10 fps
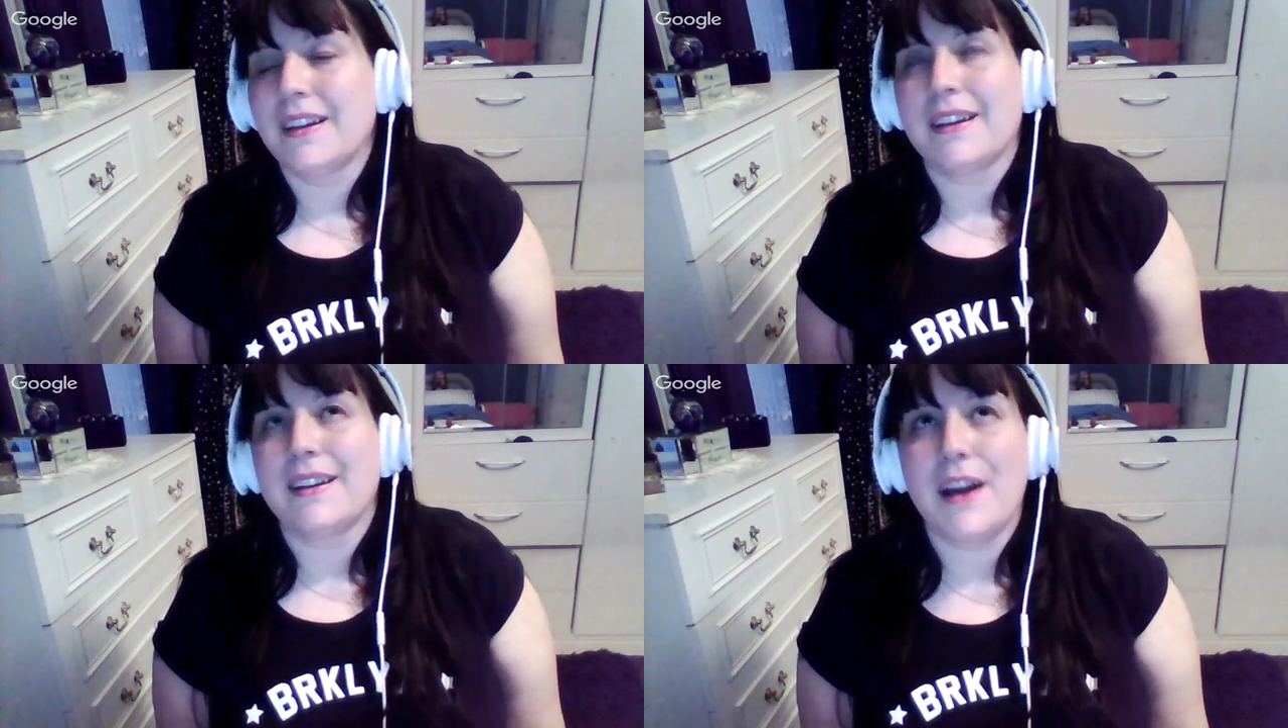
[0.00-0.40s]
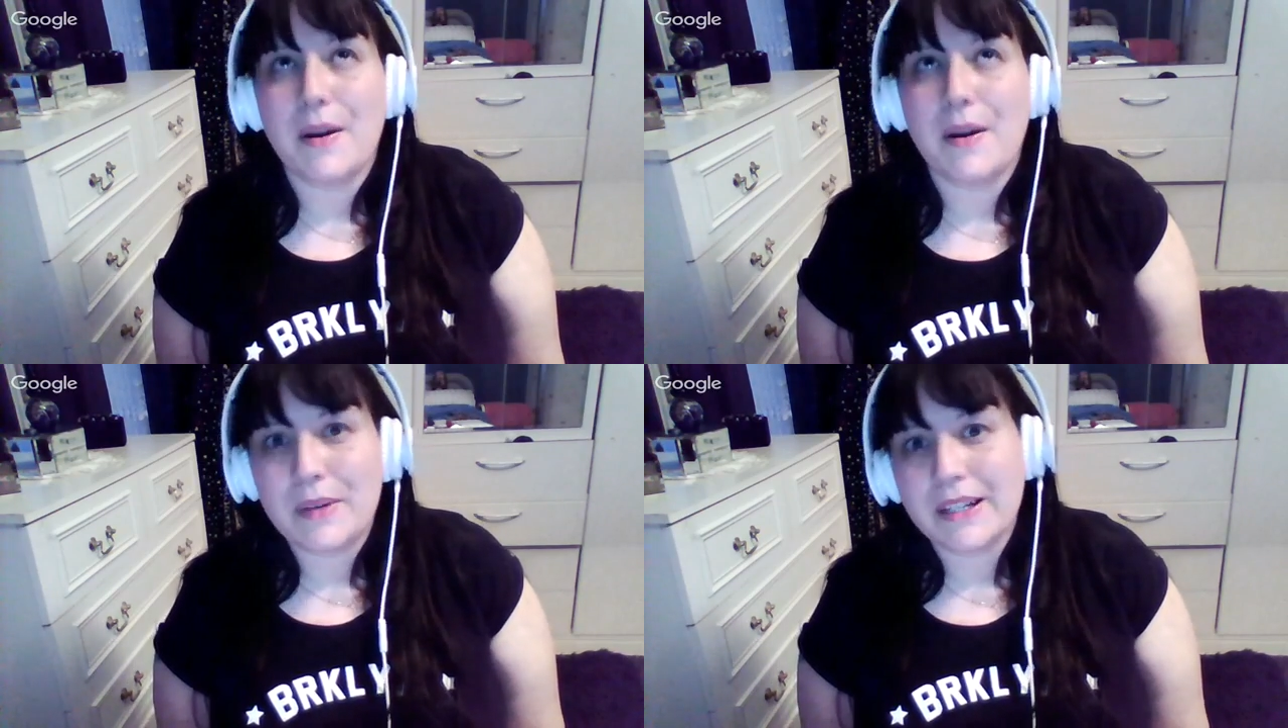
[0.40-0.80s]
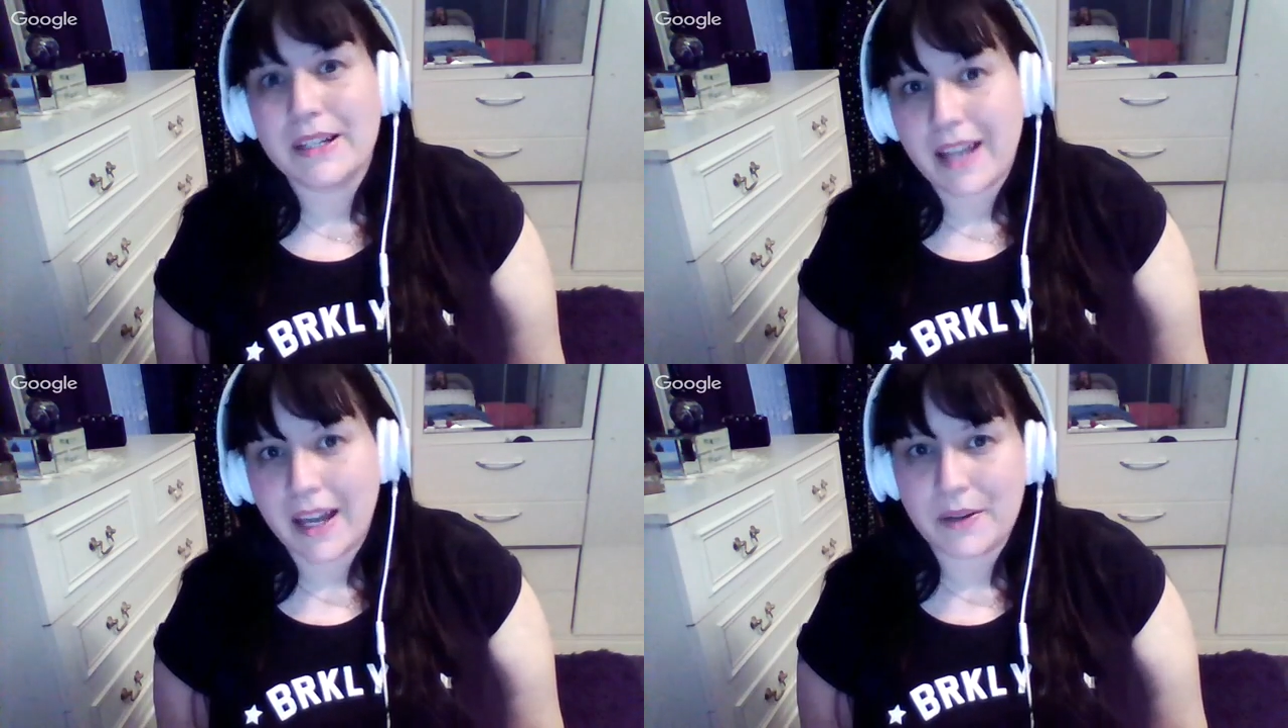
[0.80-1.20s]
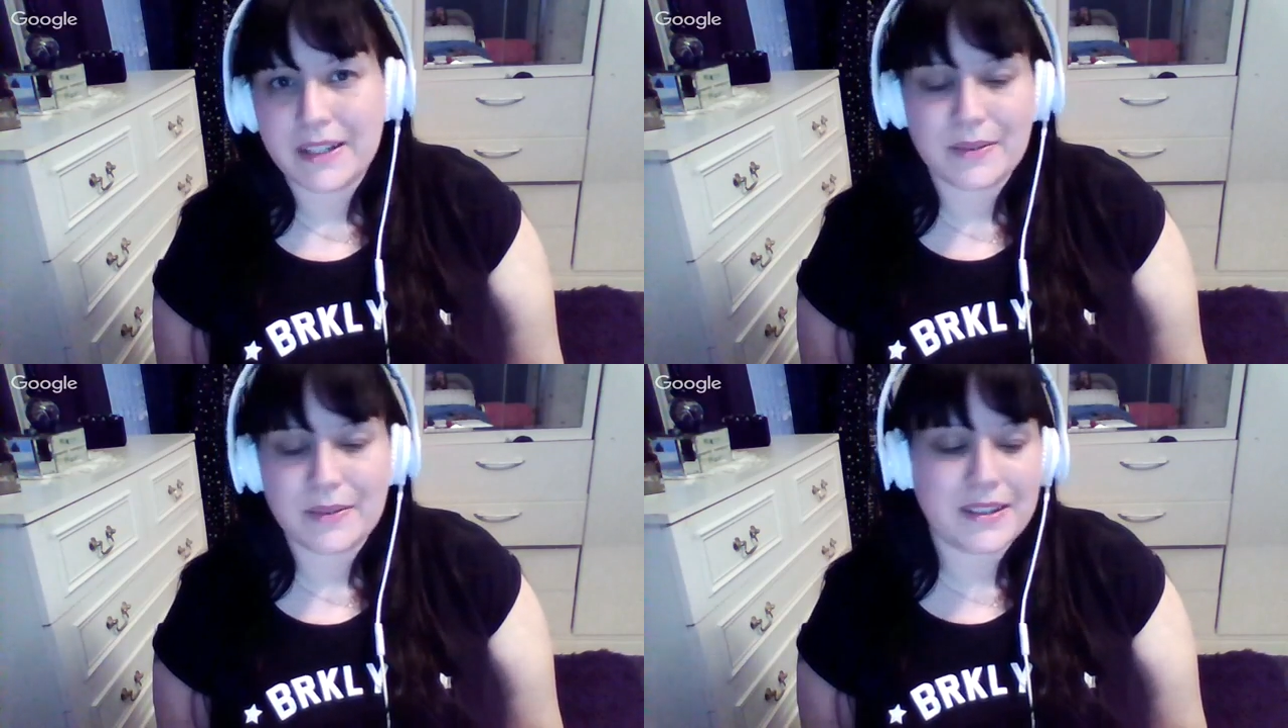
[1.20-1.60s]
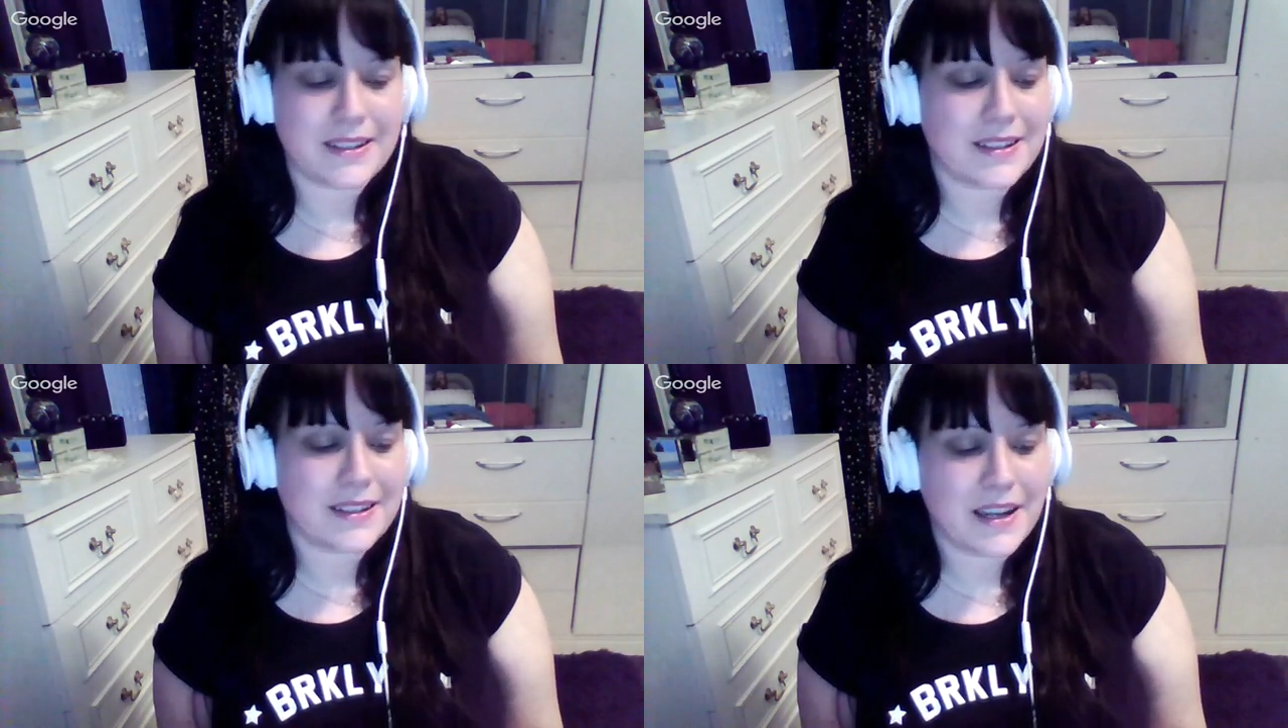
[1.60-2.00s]
come on my channel and it's always the
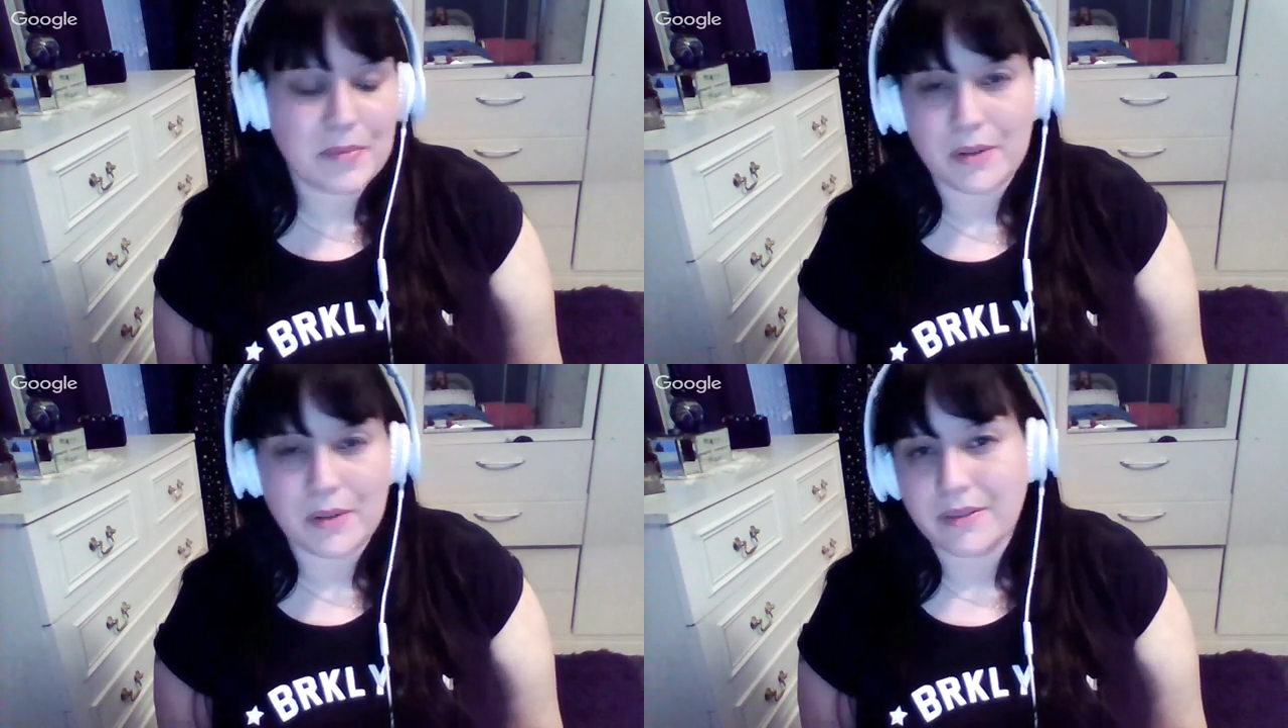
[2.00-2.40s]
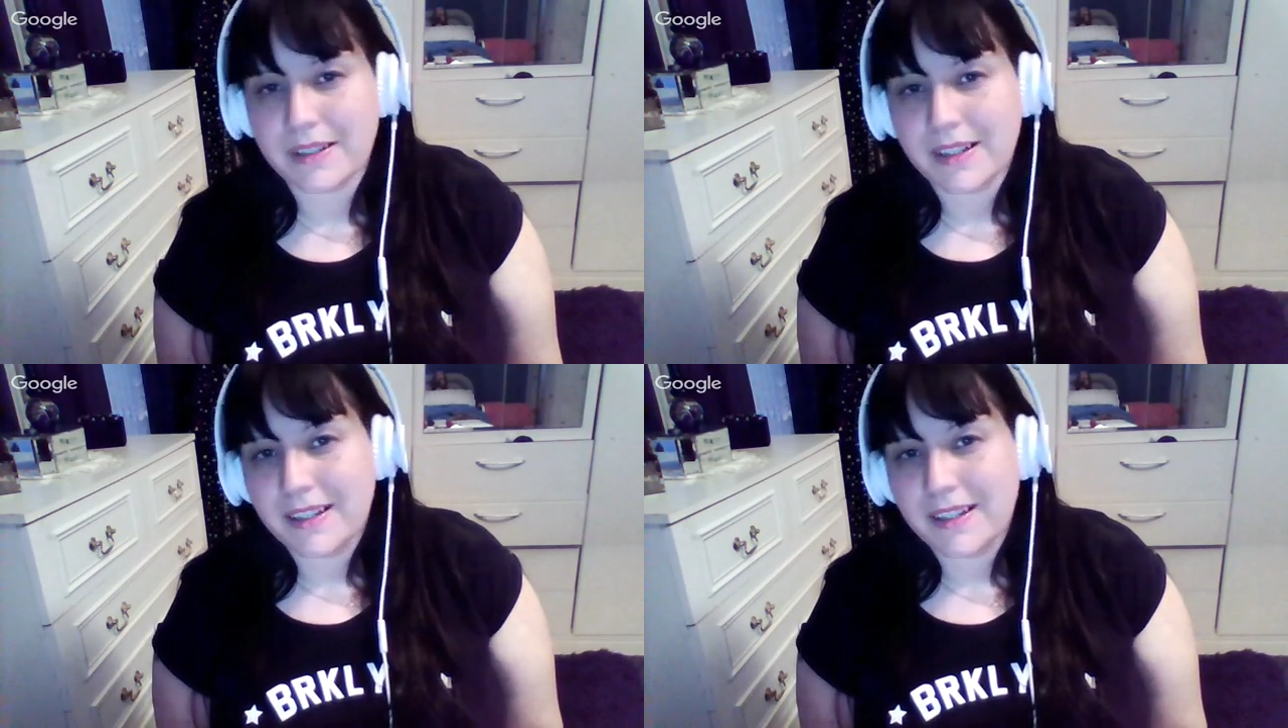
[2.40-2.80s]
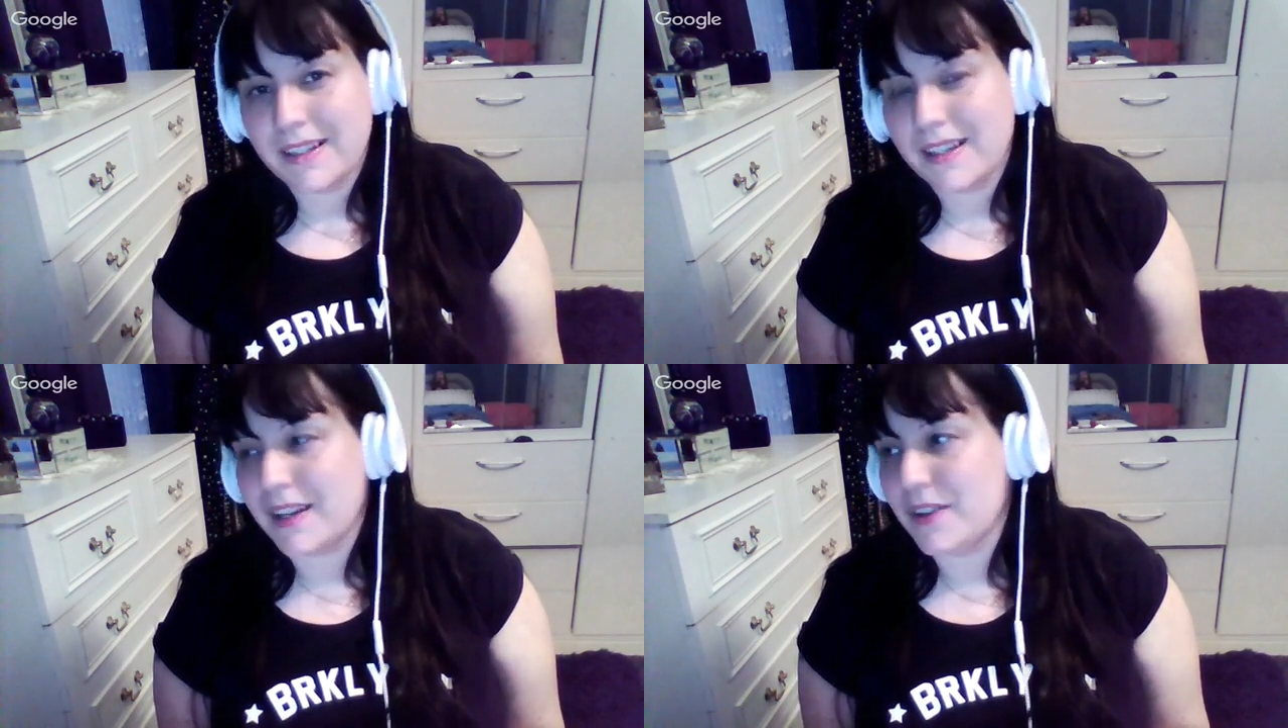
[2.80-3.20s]
same old, you know, you're